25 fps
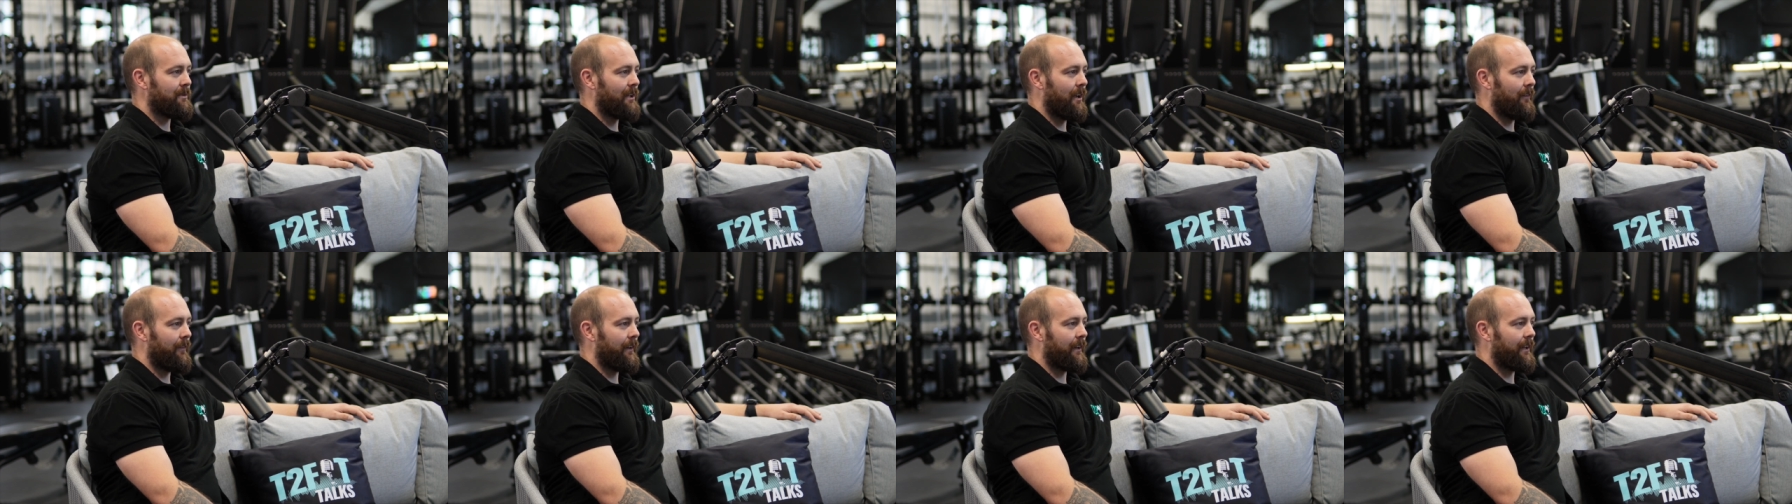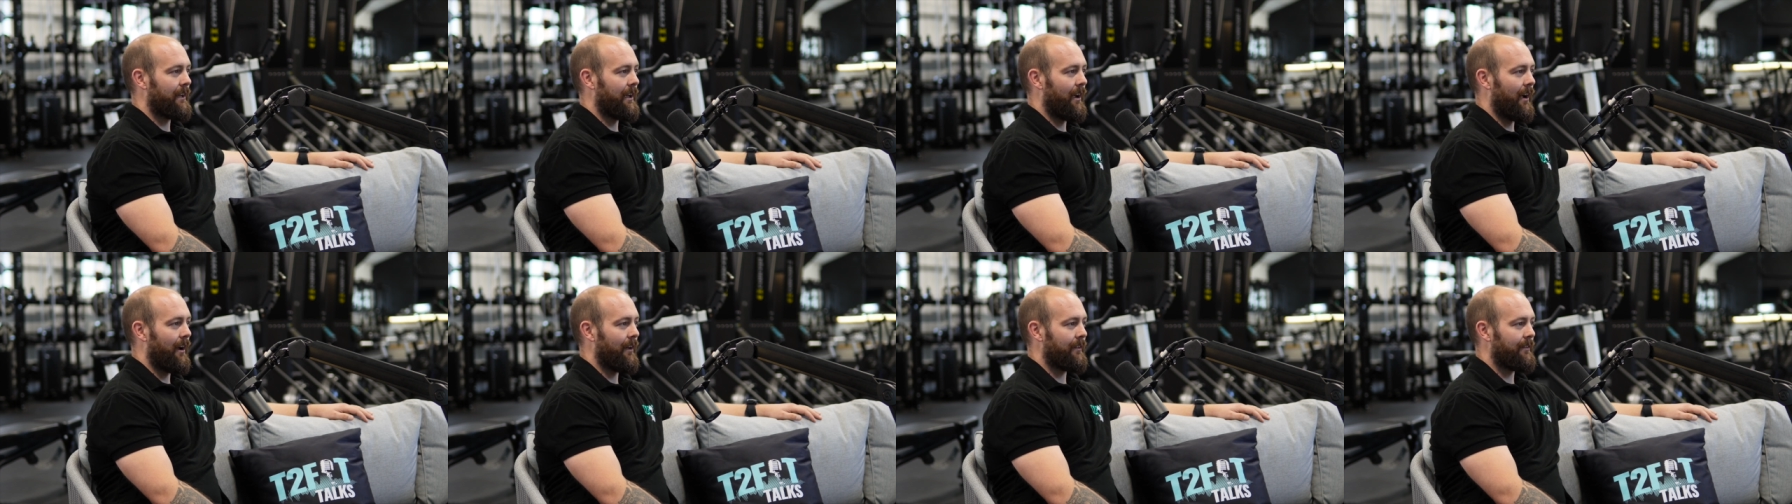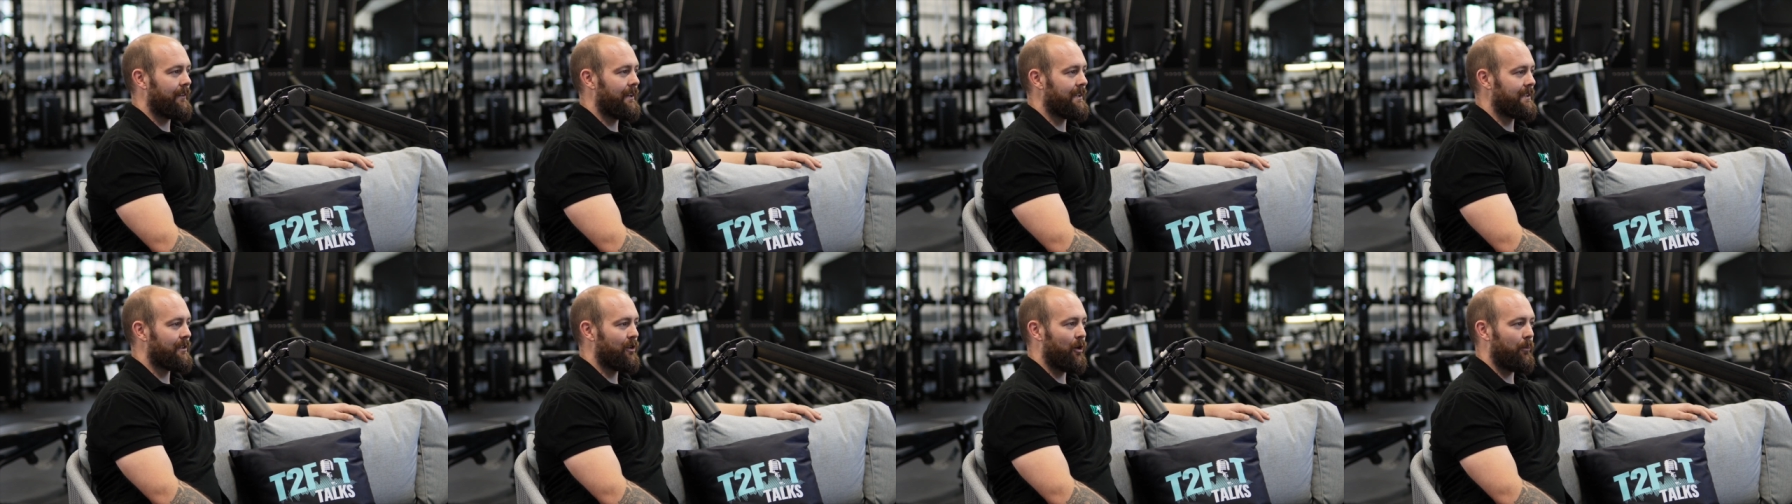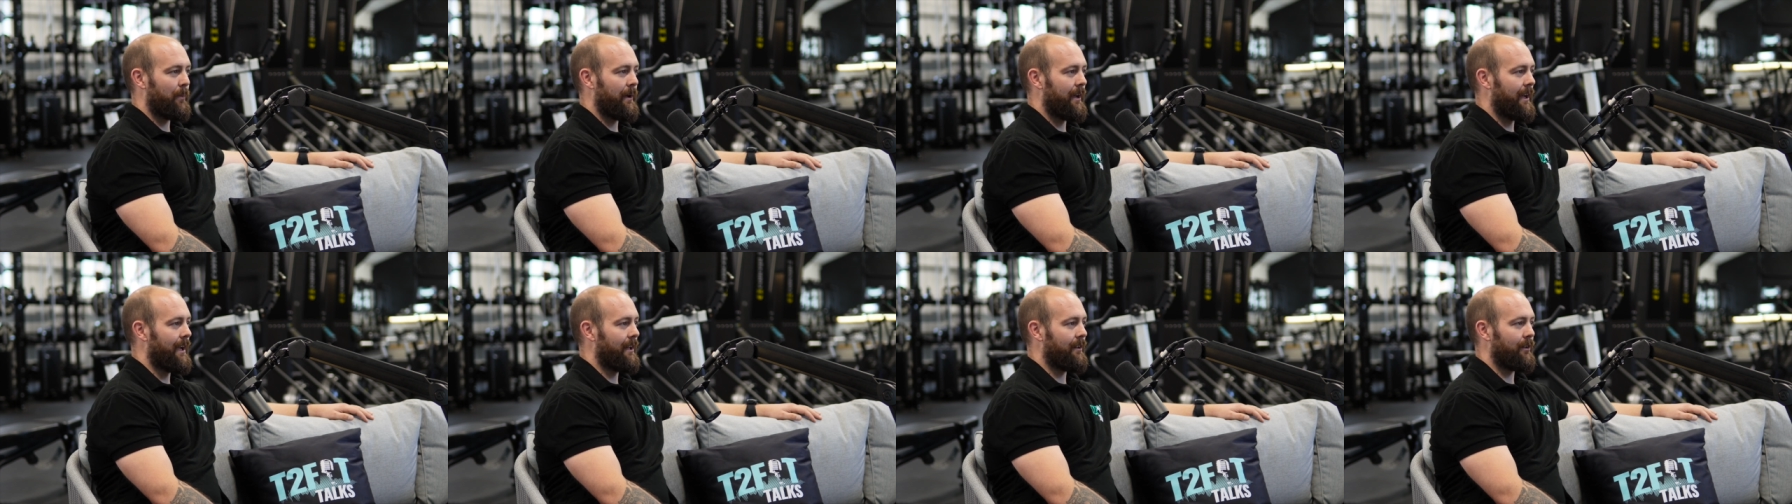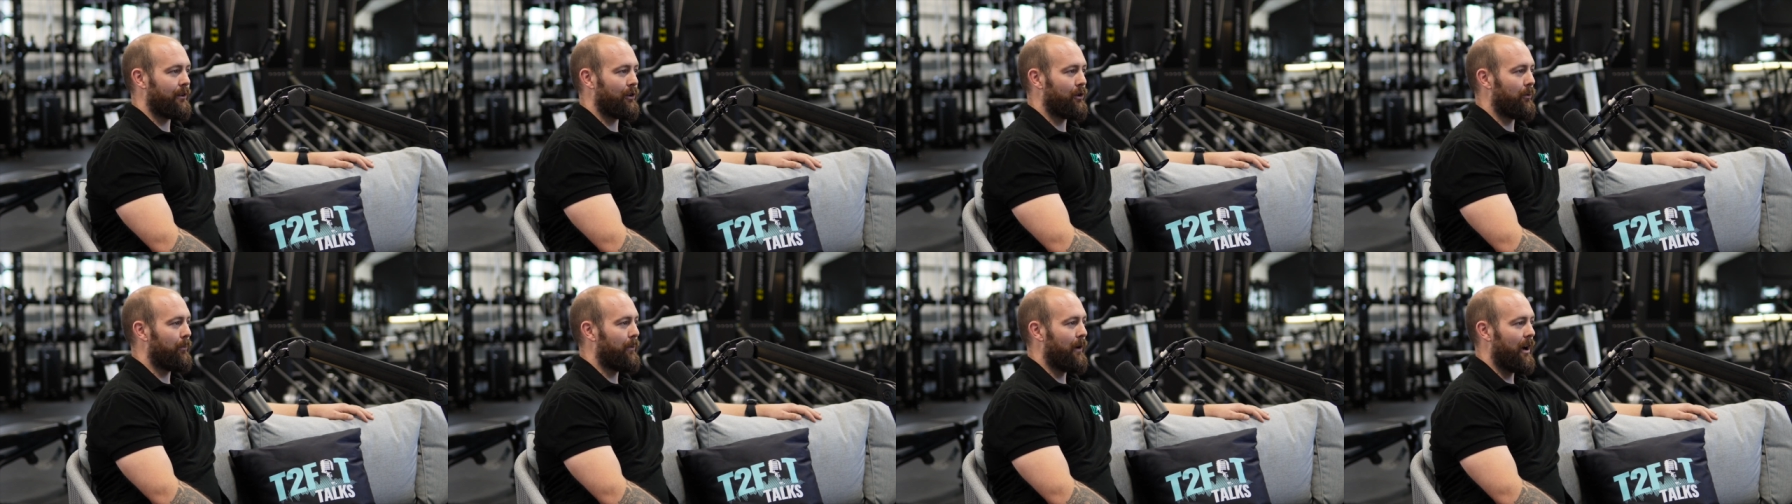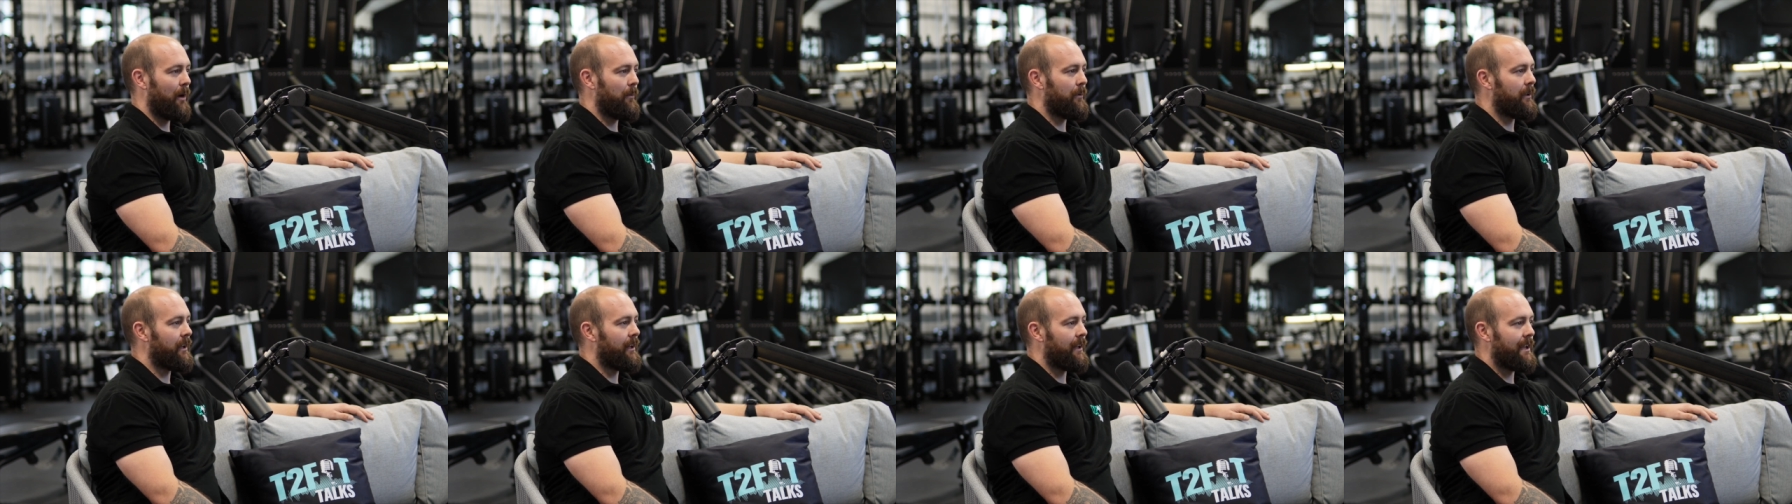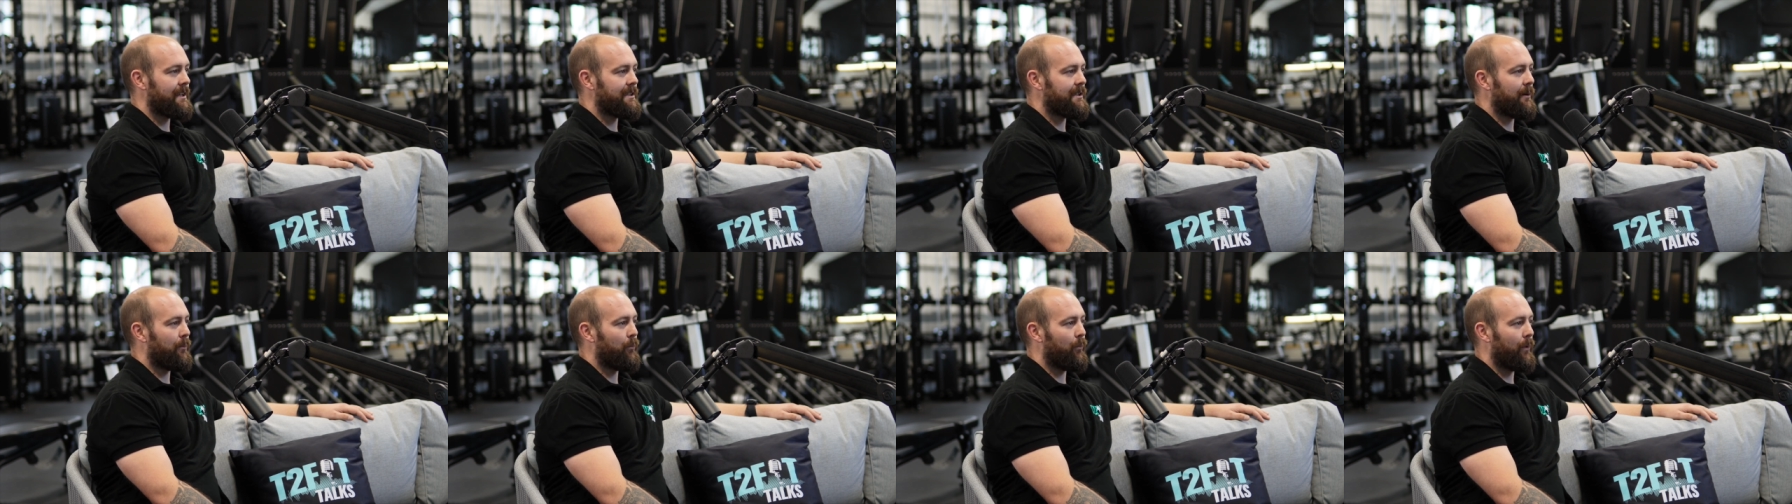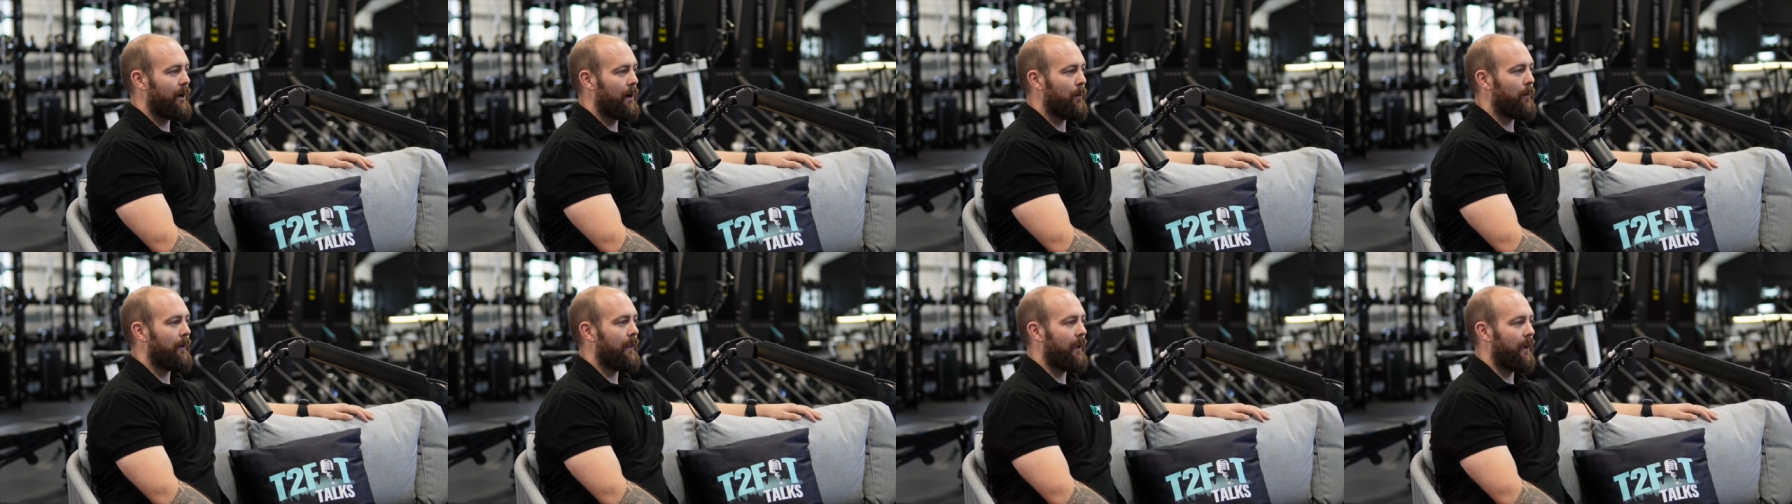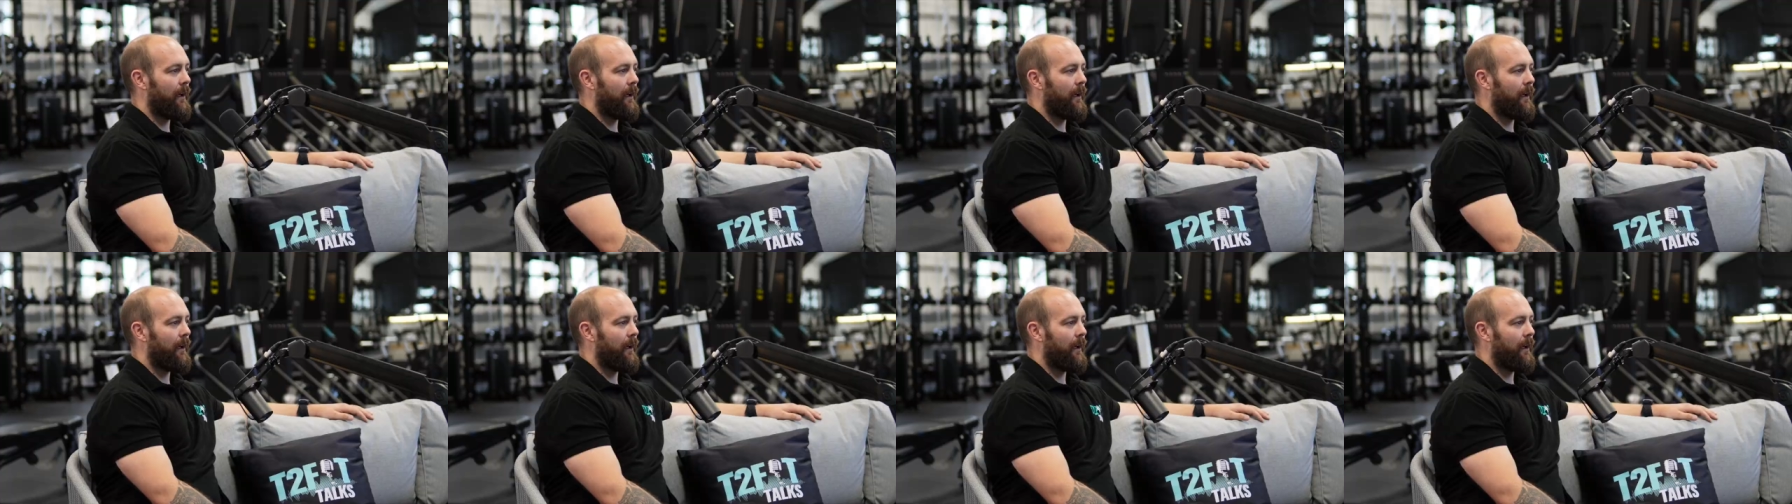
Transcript: I think that there's got to be a hidden compartment in there somewhere where